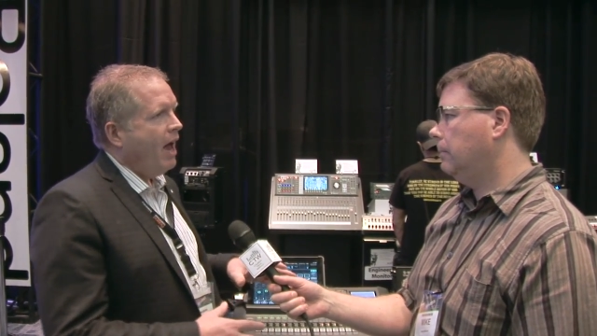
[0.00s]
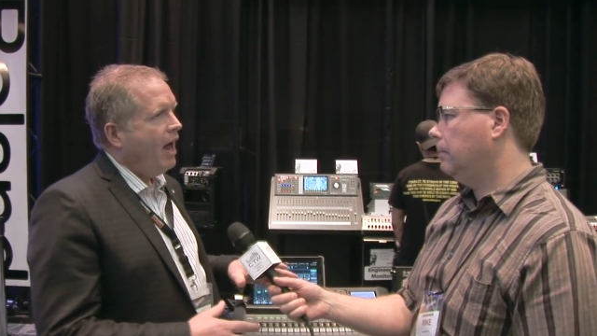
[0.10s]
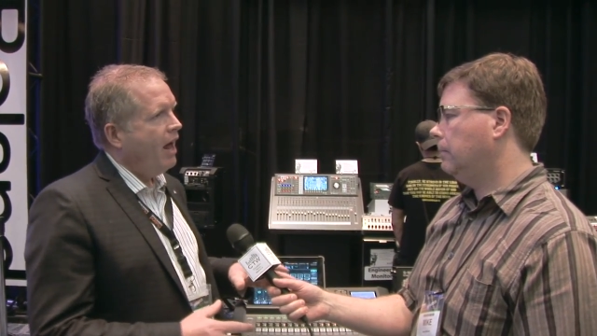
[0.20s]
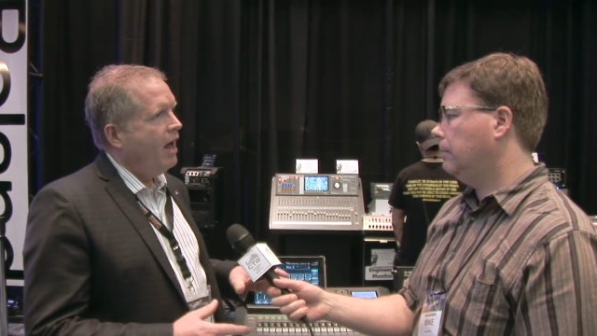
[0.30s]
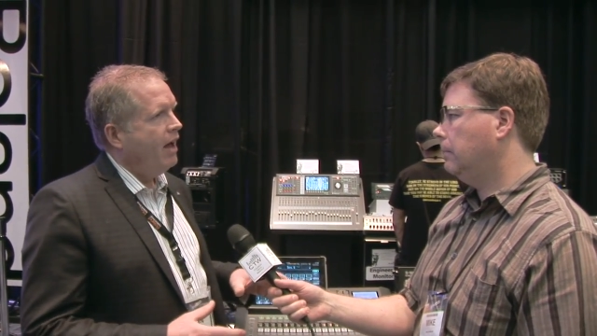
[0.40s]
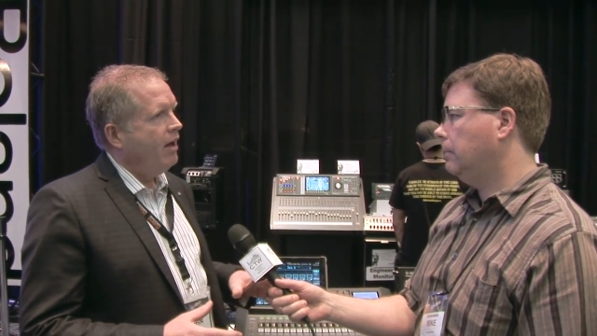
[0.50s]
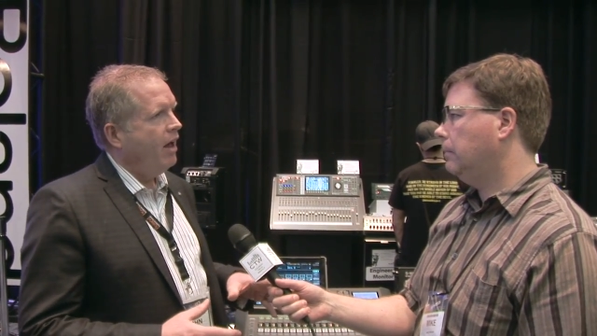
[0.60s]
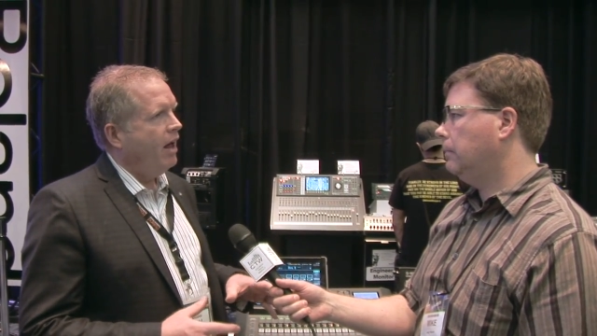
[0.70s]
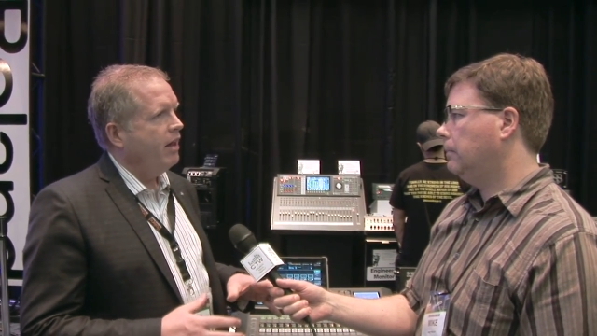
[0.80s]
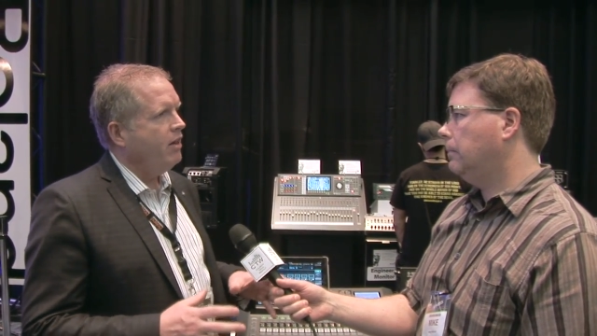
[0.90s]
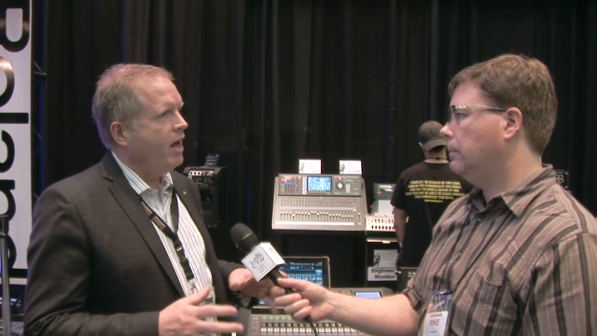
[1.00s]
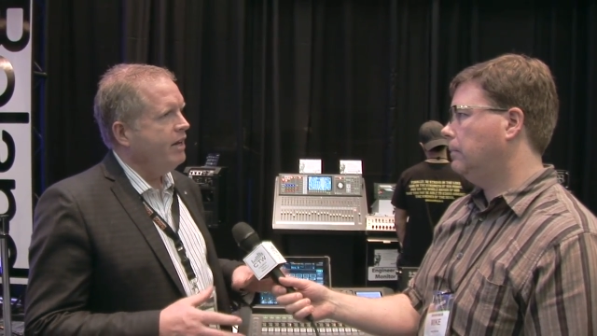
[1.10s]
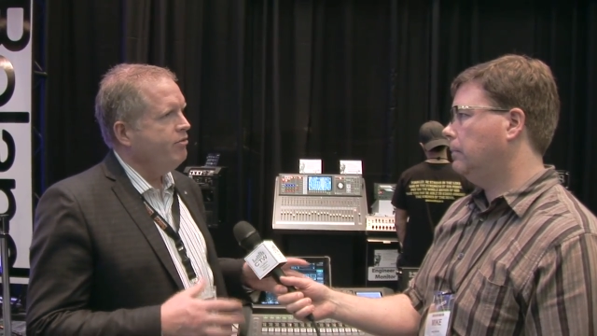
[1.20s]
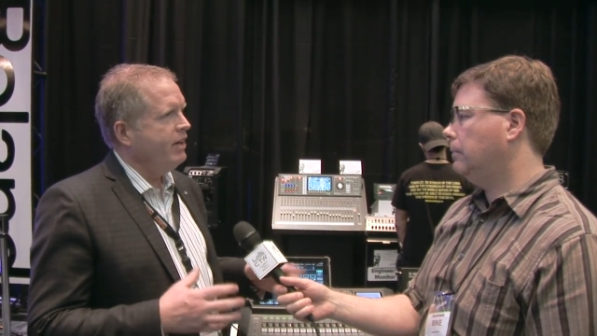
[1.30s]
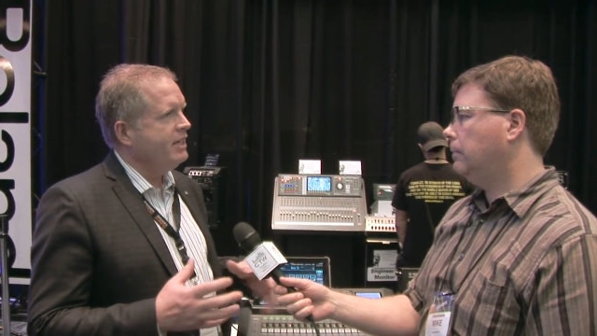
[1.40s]
Speaker 1: A lot
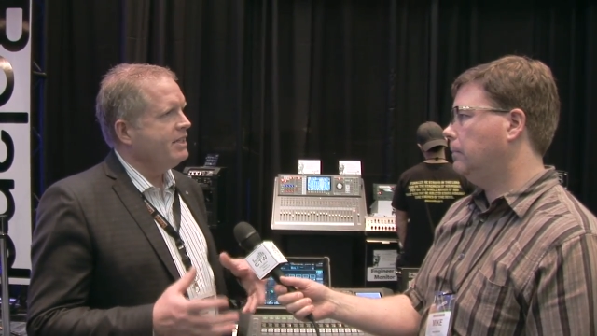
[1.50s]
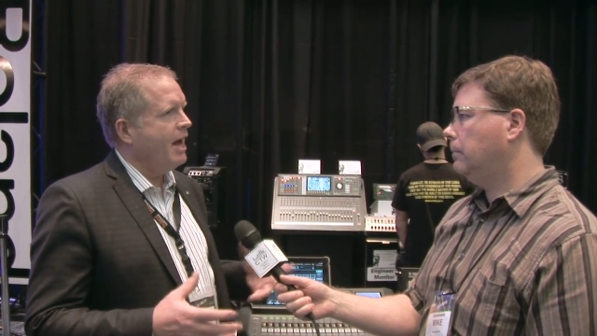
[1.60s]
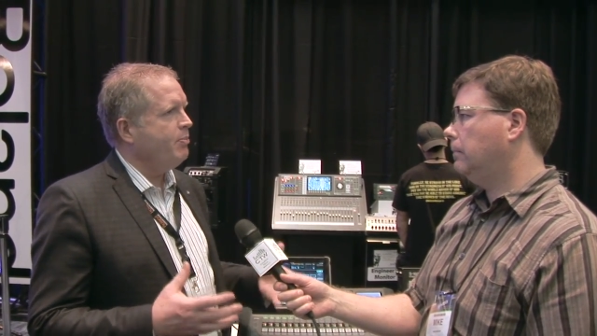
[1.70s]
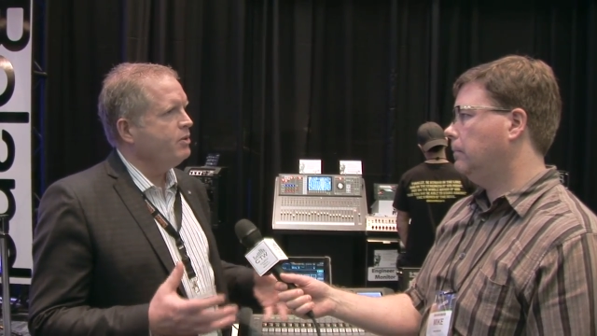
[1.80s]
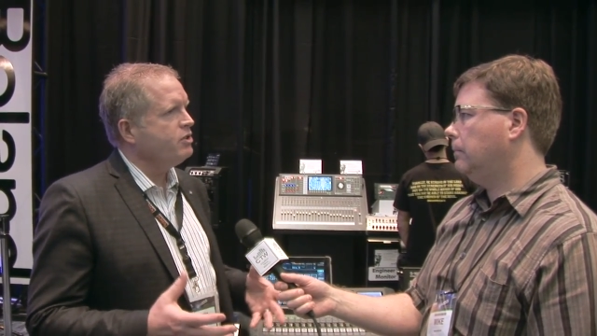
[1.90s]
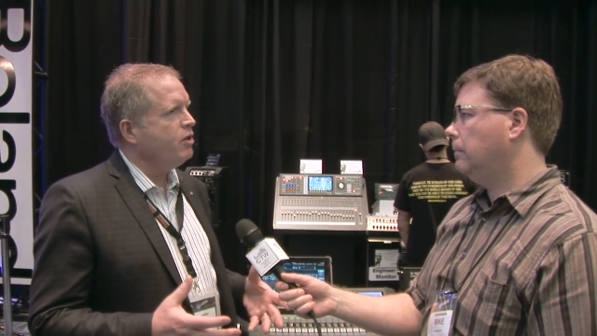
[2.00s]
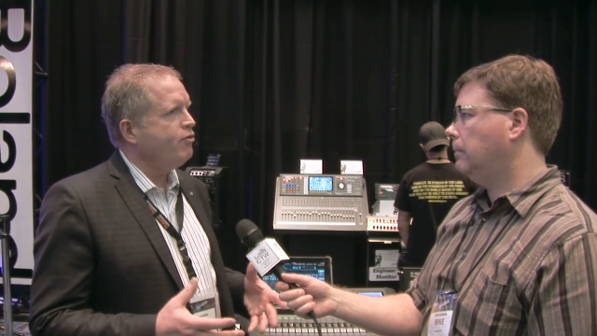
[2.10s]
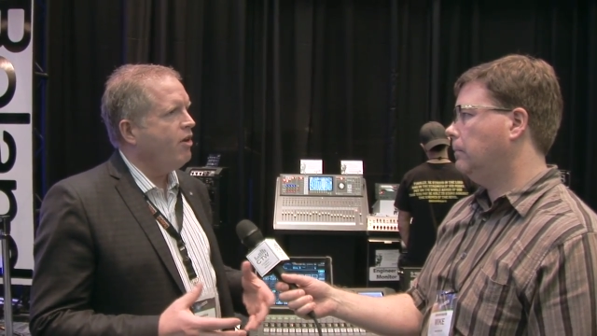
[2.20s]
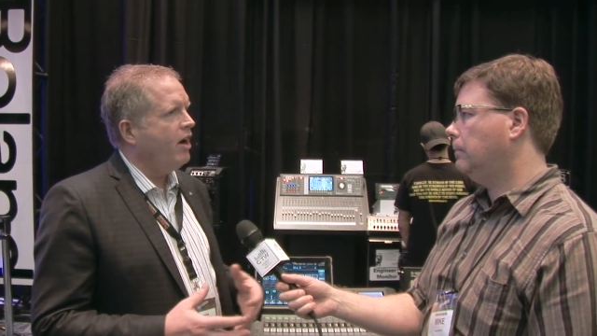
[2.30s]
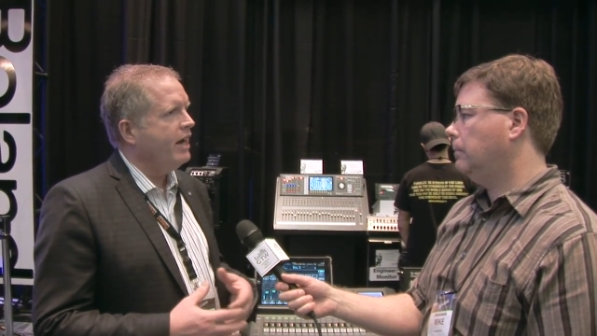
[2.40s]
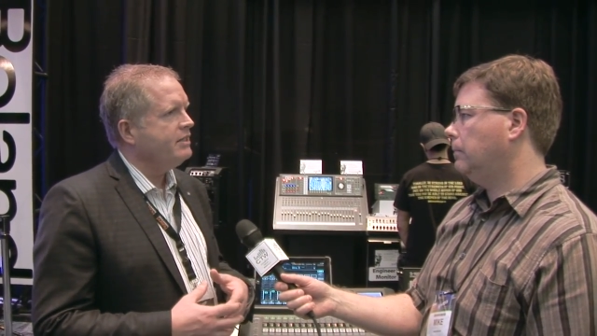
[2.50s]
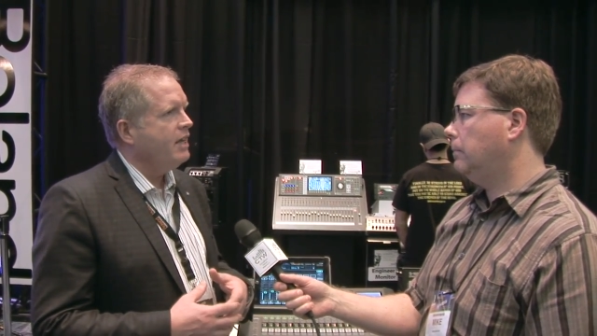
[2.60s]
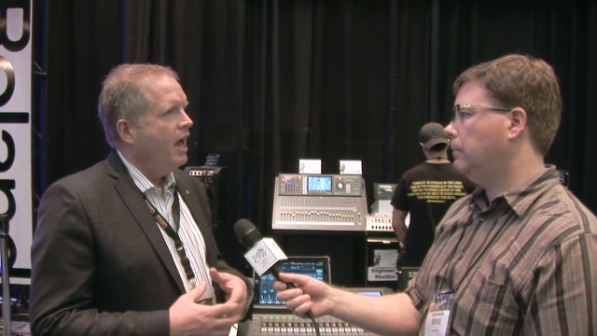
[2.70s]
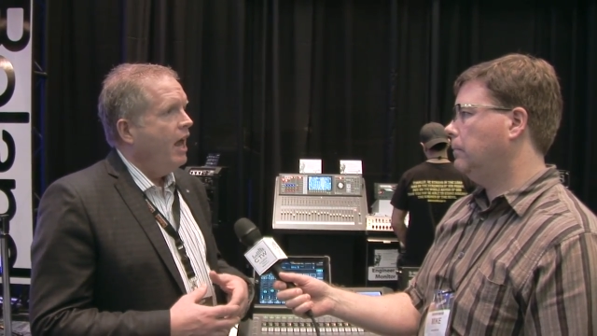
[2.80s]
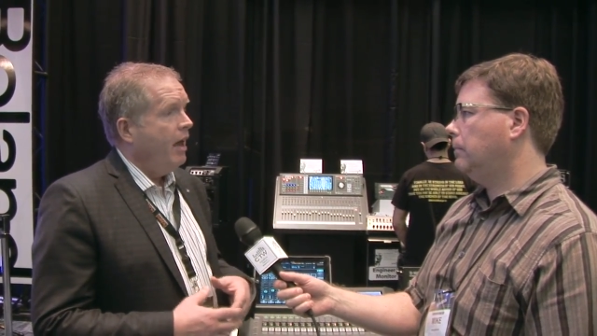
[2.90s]
of examples so far has
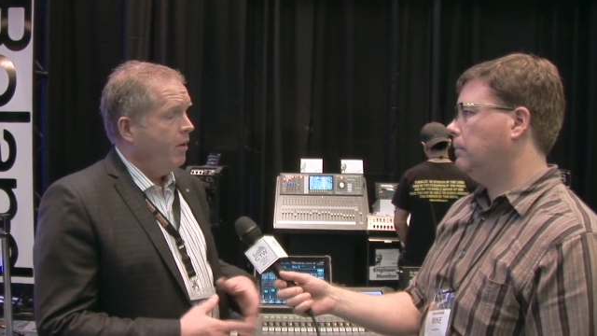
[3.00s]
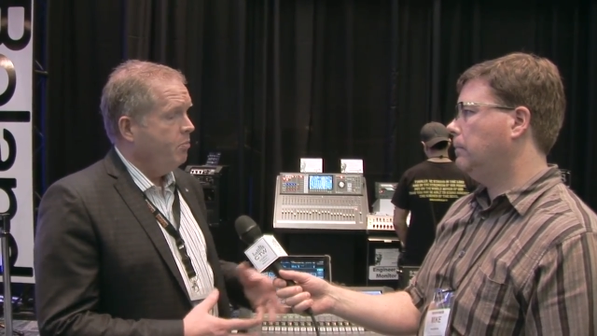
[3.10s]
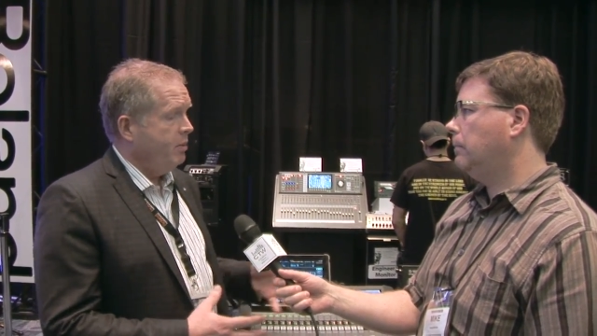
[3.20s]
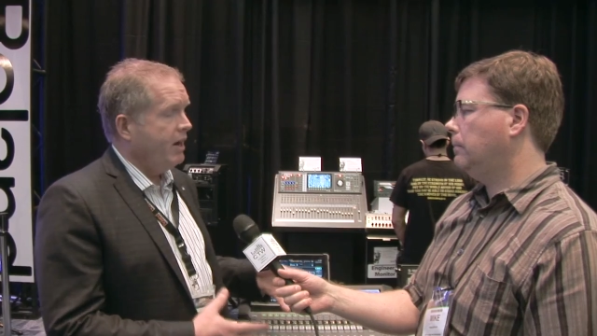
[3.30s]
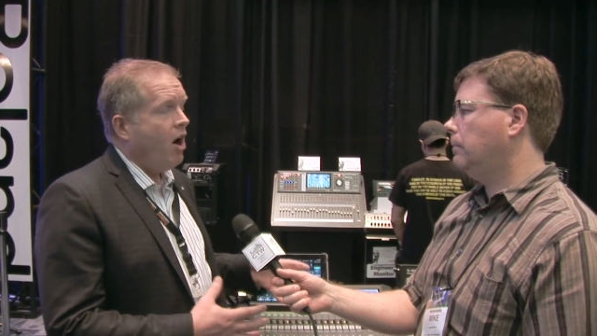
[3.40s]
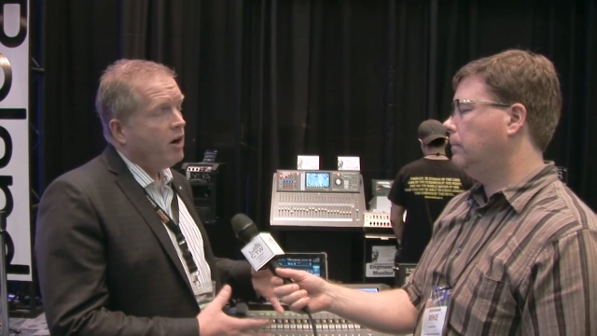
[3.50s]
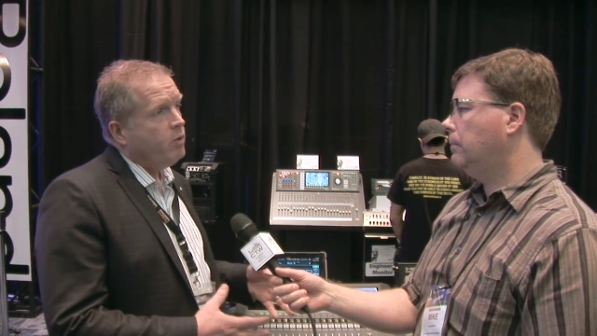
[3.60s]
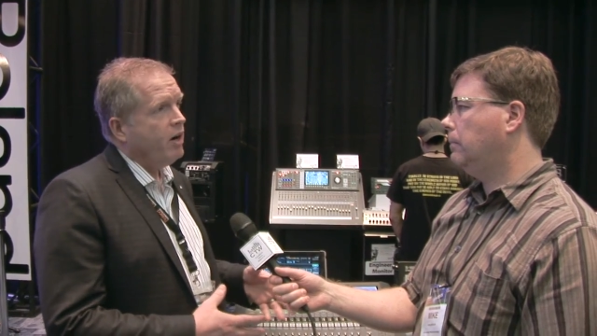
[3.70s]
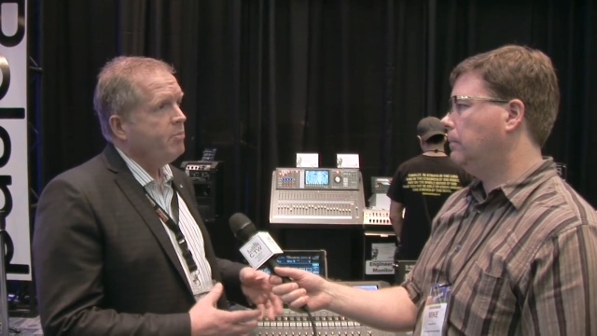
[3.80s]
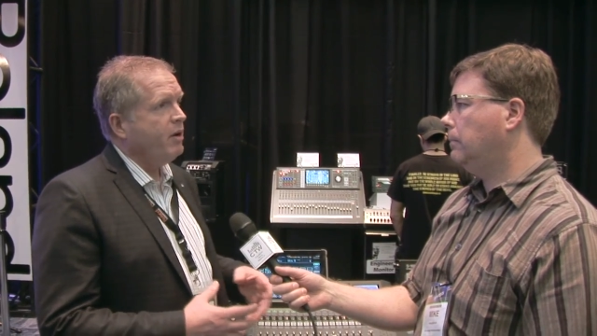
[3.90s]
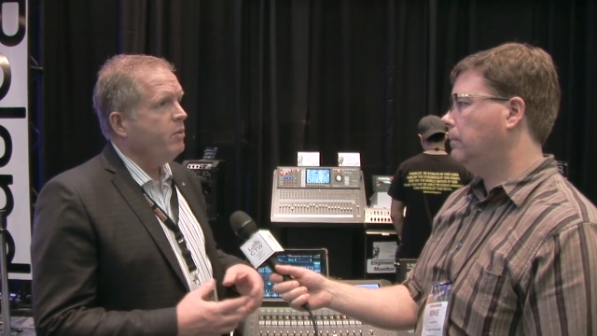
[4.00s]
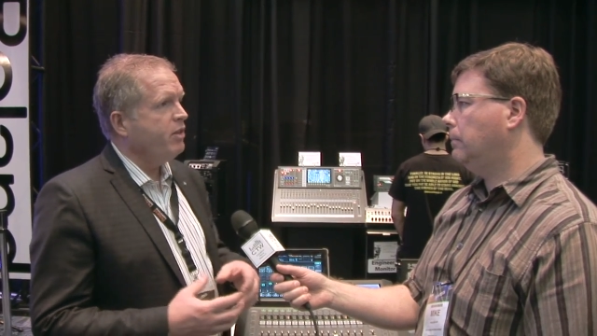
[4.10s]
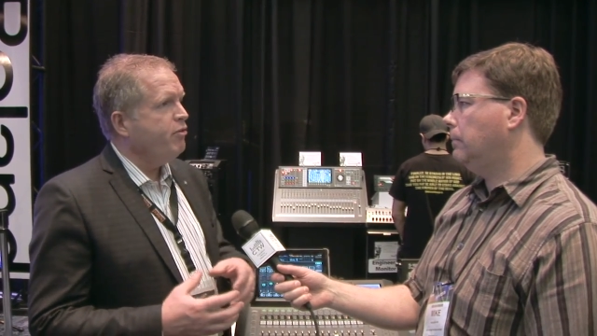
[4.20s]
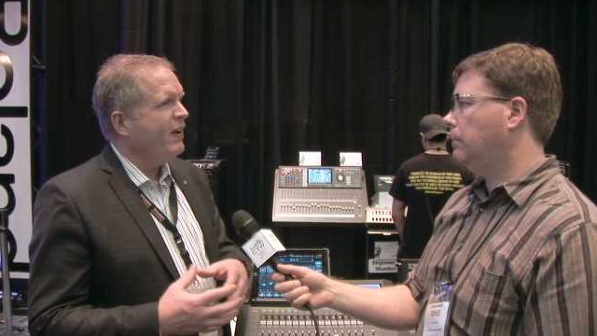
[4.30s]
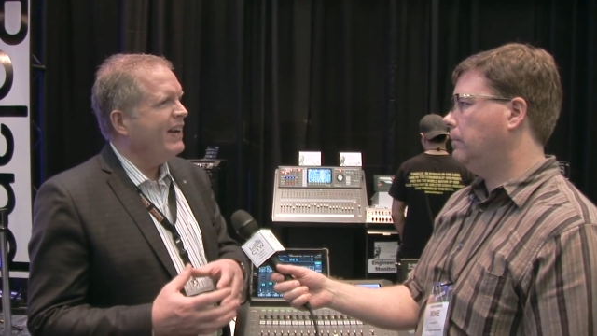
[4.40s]
been hardware, but with